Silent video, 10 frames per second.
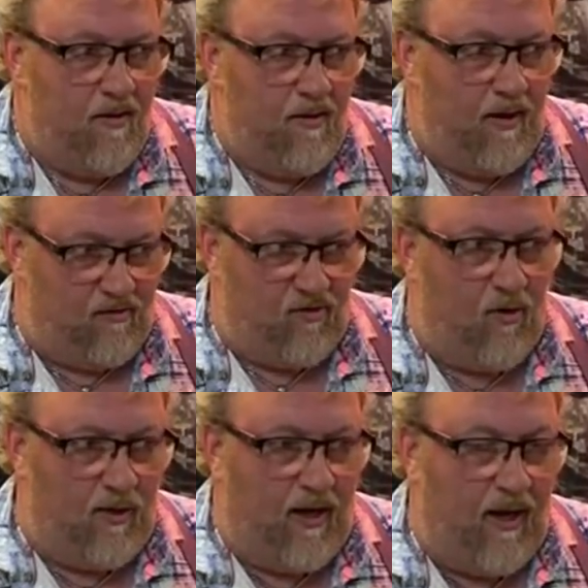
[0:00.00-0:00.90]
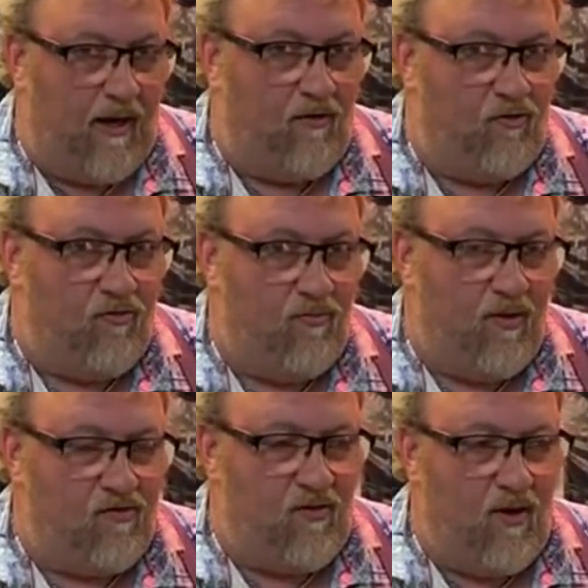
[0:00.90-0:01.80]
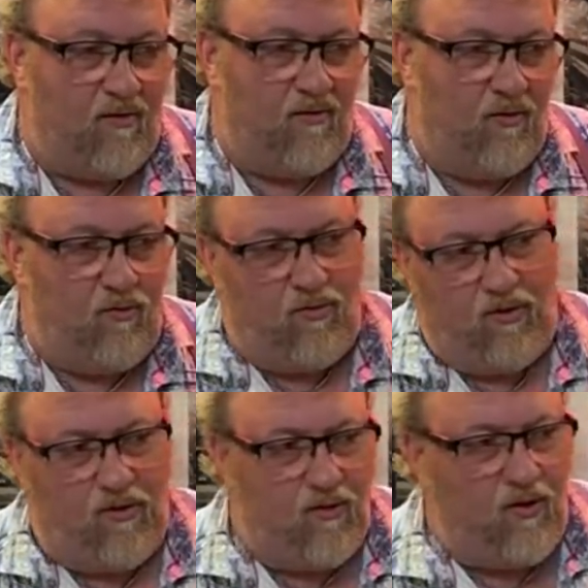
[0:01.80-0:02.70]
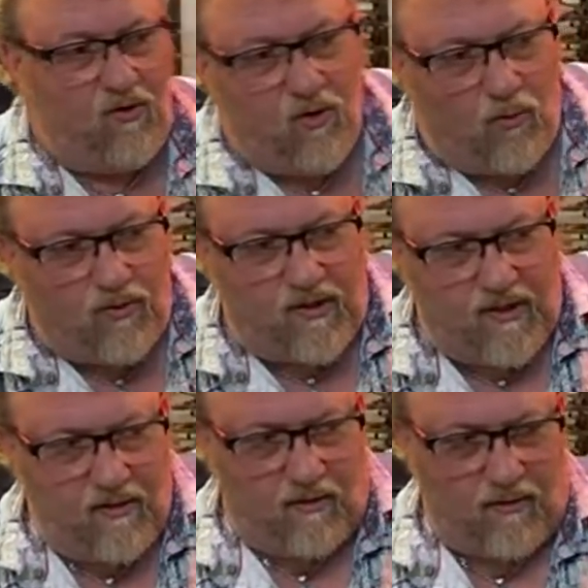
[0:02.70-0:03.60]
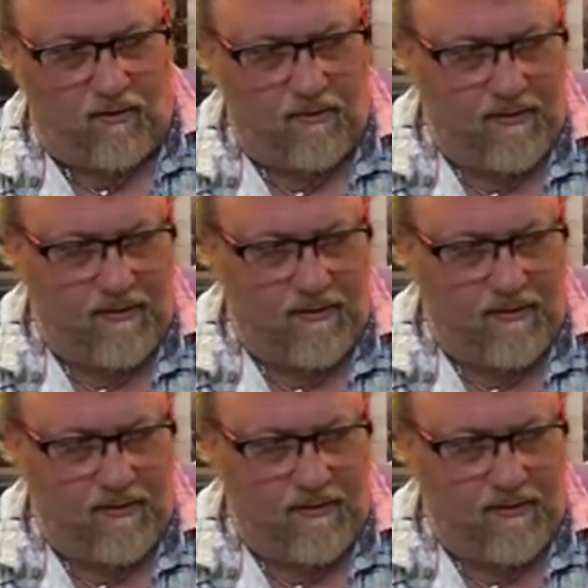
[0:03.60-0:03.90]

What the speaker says: It's going to age. It's not, you don't kill